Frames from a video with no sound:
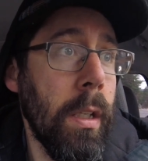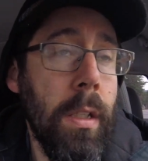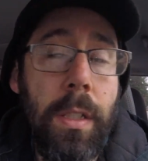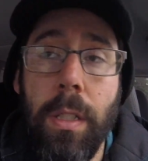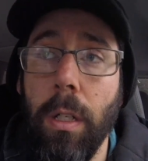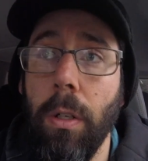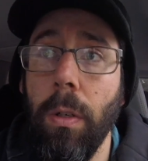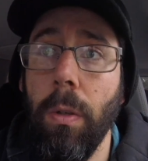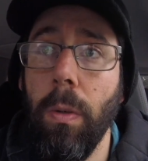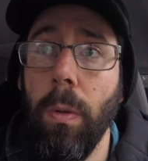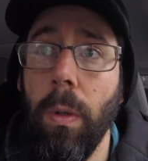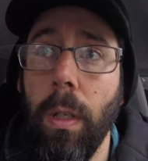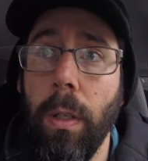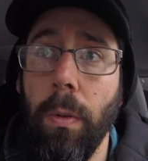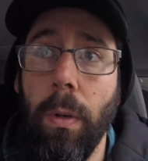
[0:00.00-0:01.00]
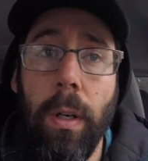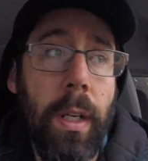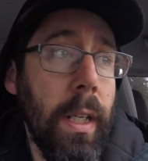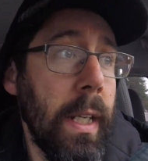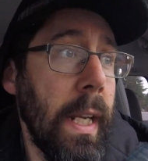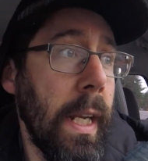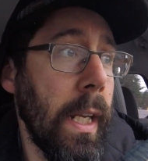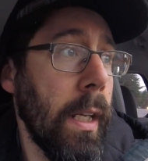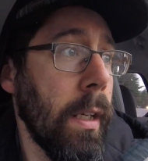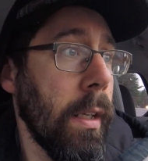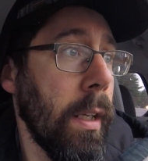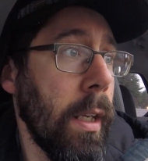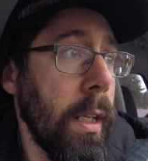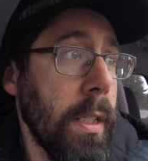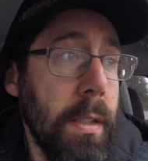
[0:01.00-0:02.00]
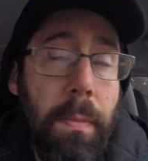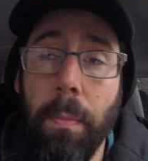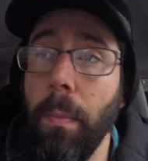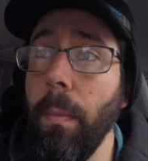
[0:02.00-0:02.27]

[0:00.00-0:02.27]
so in order to get it, it's